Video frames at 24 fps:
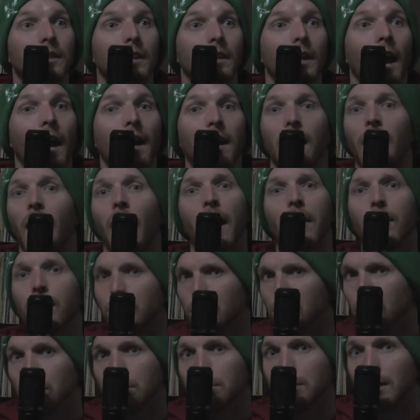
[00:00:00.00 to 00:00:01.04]
And I
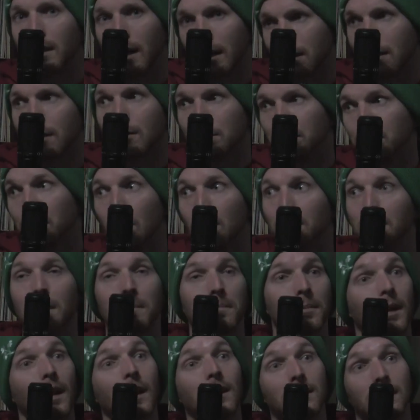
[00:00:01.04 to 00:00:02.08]
don't use it at this
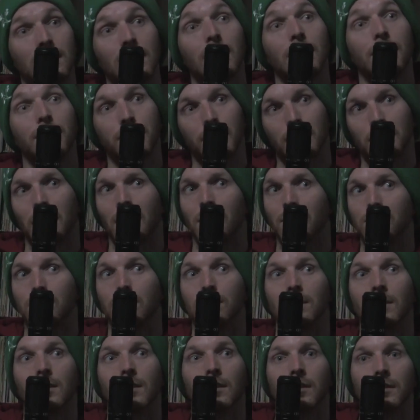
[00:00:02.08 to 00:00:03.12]
moment, but I did for about
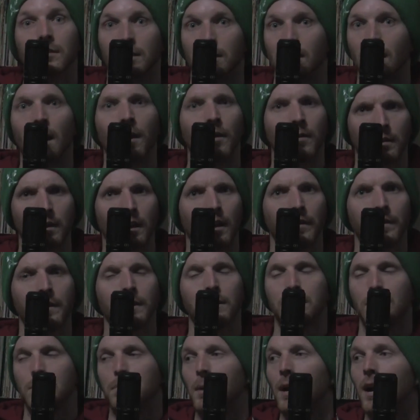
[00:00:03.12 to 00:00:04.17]
2 years, and now
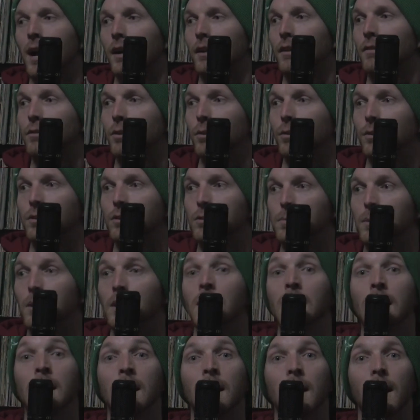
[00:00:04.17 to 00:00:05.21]
things are back, of course.
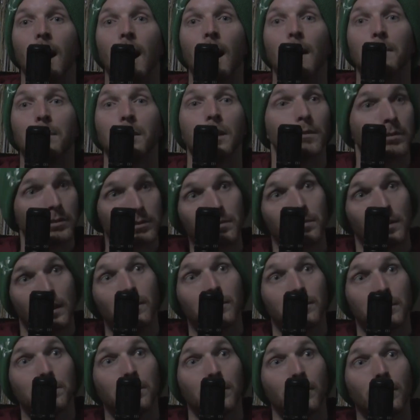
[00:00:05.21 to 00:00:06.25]
But it was an
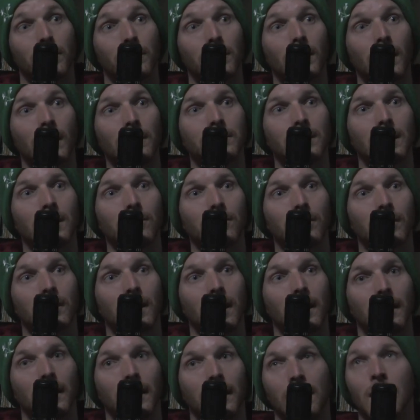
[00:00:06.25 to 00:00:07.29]
important realization
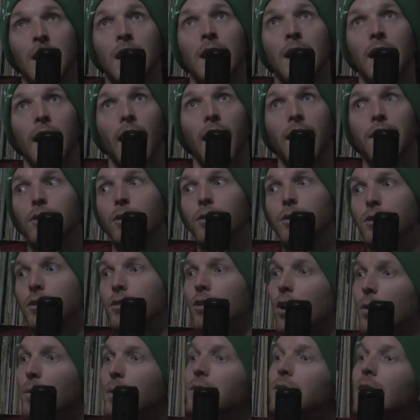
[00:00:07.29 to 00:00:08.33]
that like I know
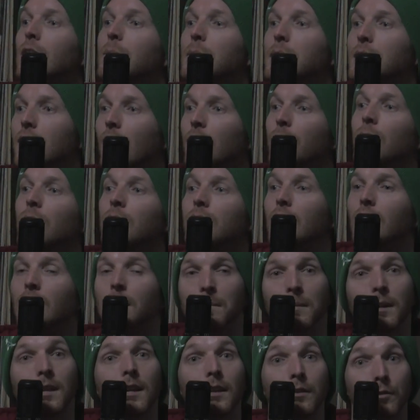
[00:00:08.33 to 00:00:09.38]
you're always going to be networking
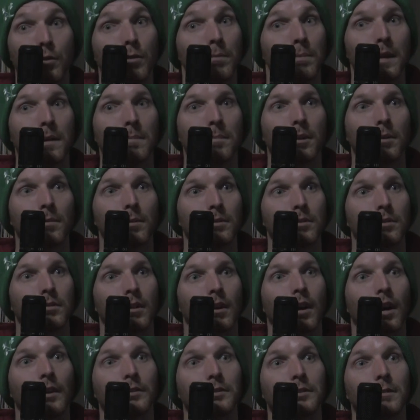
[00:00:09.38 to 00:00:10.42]
and meeting new people, which is
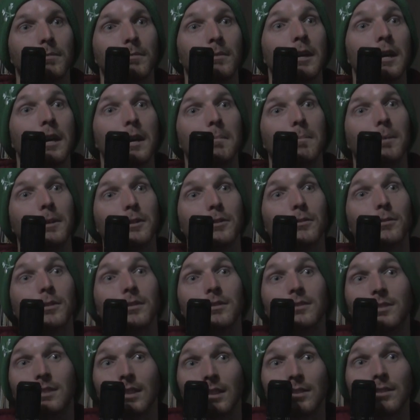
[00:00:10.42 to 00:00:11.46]
awesome, but your
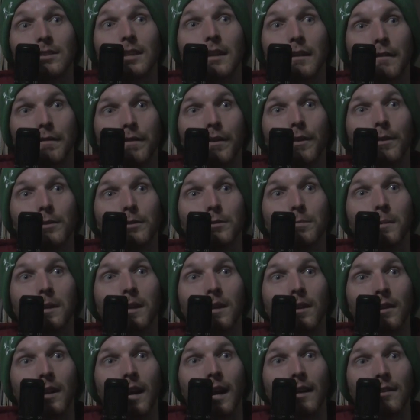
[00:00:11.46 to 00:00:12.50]
existing folks
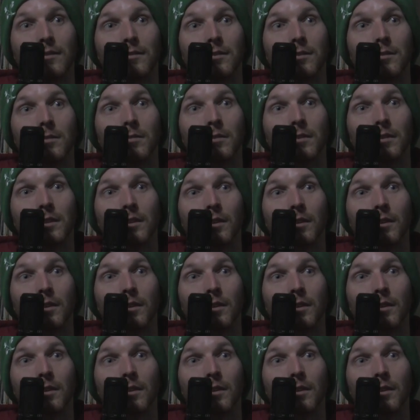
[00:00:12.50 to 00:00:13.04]
mean a lot too.